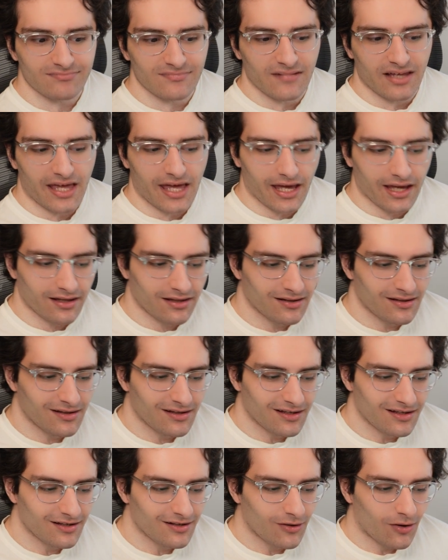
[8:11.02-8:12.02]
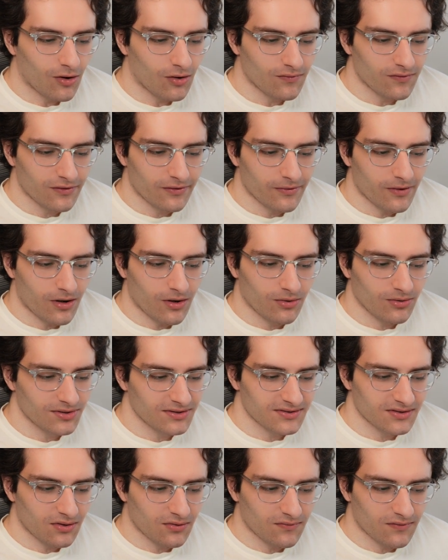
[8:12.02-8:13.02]
yeah. Overgrow
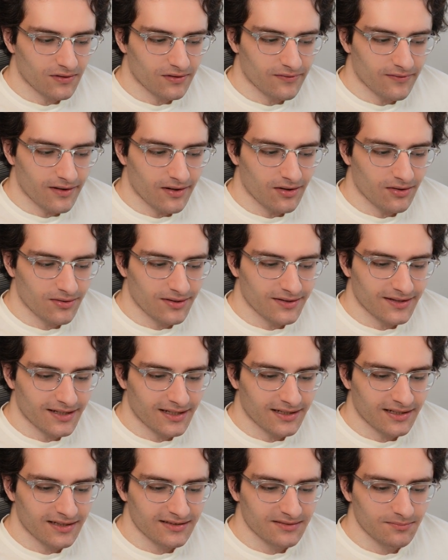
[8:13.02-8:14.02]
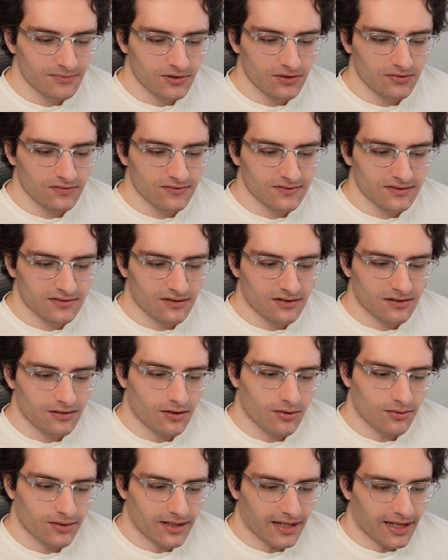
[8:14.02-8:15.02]
is Overgrow, and then his moves are
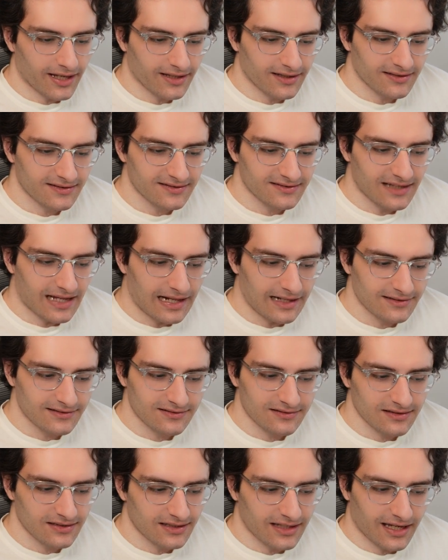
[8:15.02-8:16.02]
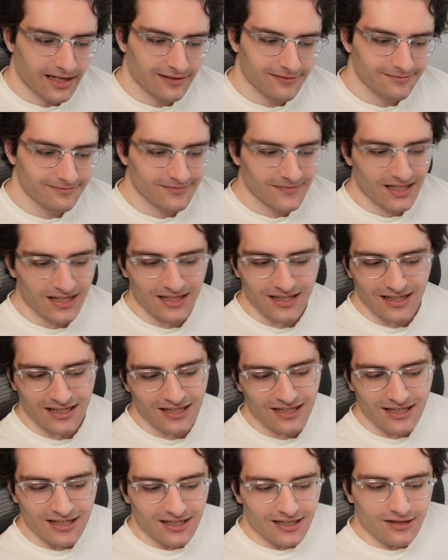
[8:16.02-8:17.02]
okay. His stats again,
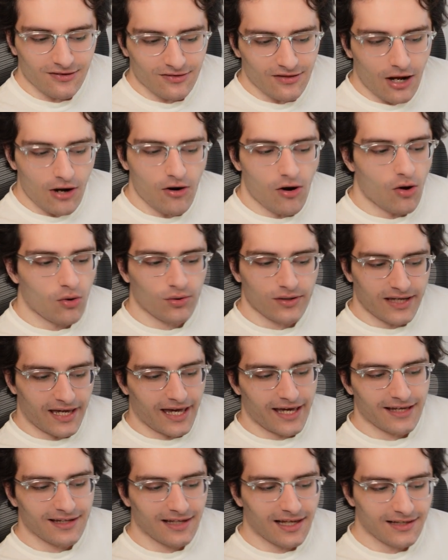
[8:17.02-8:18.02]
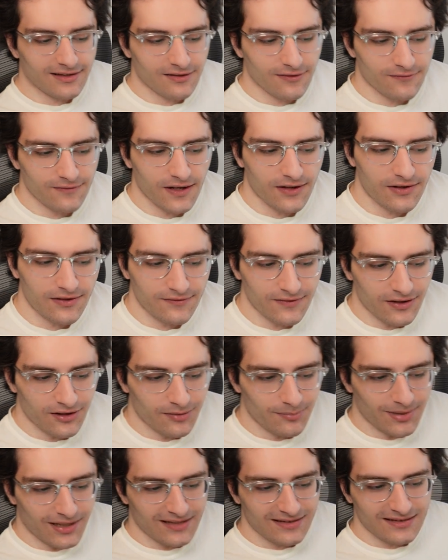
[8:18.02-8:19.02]
they're okay. Like they're very,
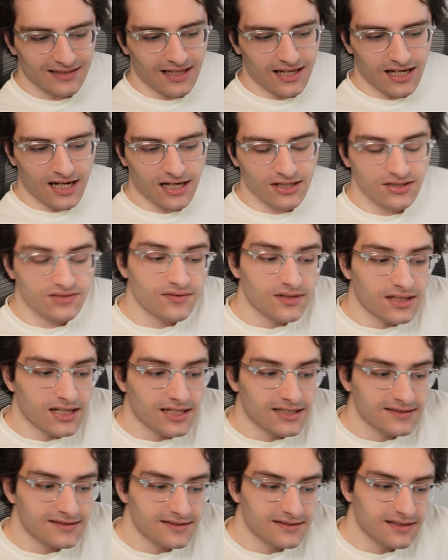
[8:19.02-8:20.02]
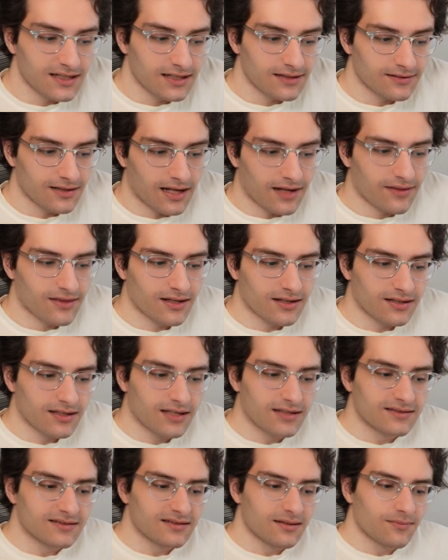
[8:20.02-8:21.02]
very baseline. I just really like his design. I
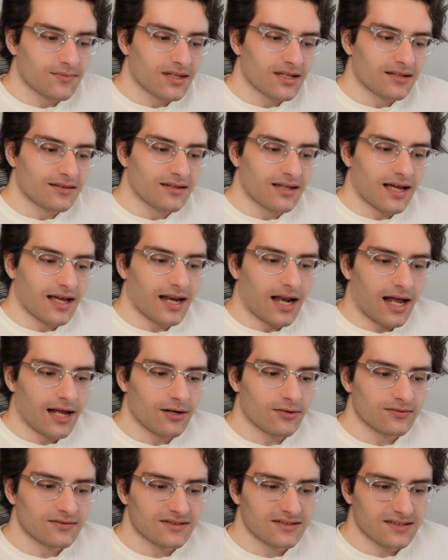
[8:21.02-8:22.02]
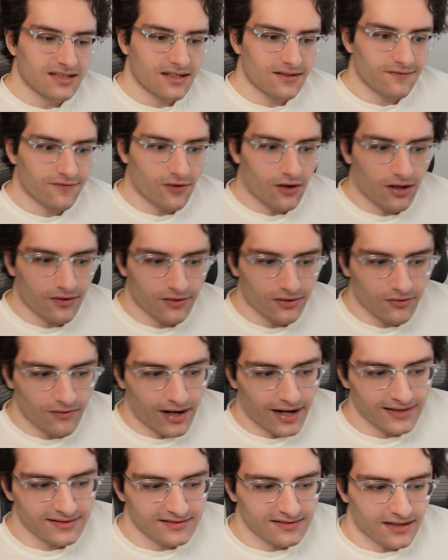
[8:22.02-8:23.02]
think it's something that I don't see for other
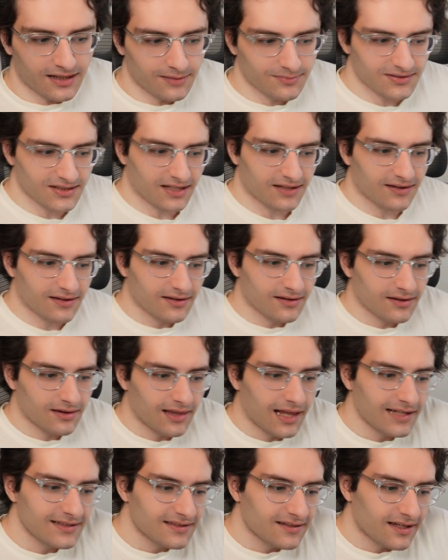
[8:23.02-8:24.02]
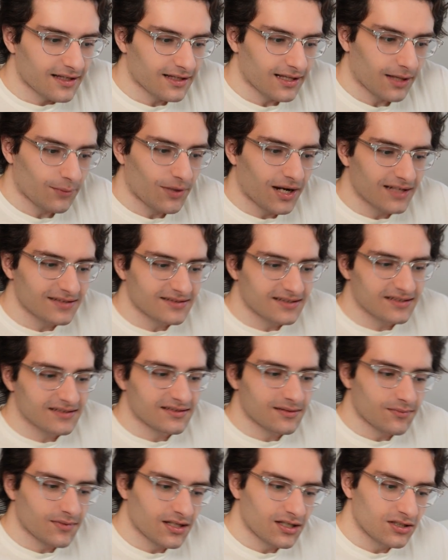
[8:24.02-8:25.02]
grass types, and that's the thing. Like when I see
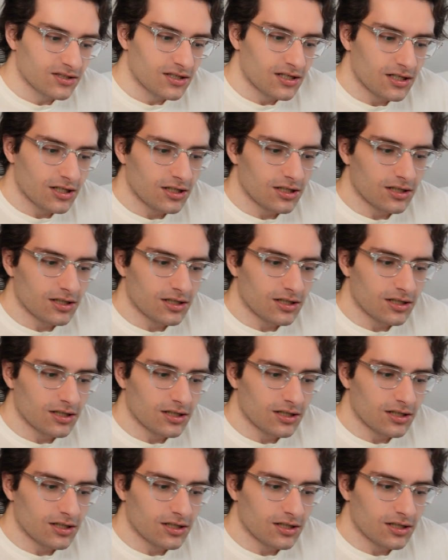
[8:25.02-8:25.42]
something